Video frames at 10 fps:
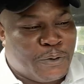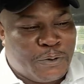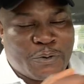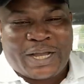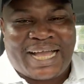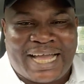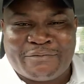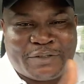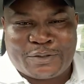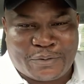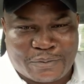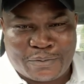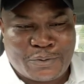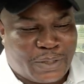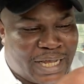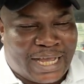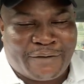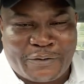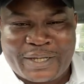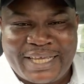You can't have the two. You can't
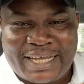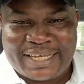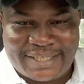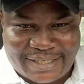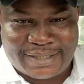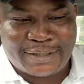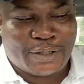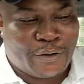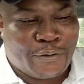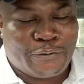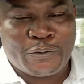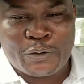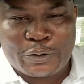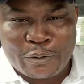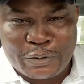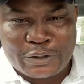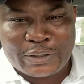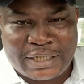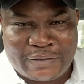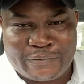have your cake and eat it. If you want to be
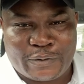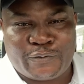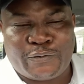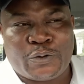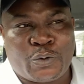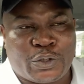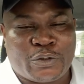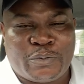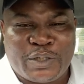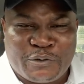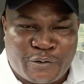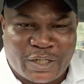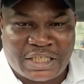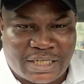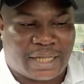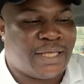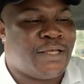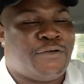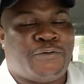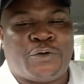successful, if you don't want to be influential,
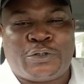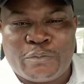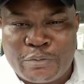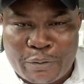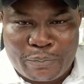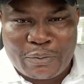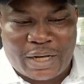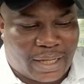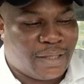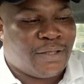if you want to be popular,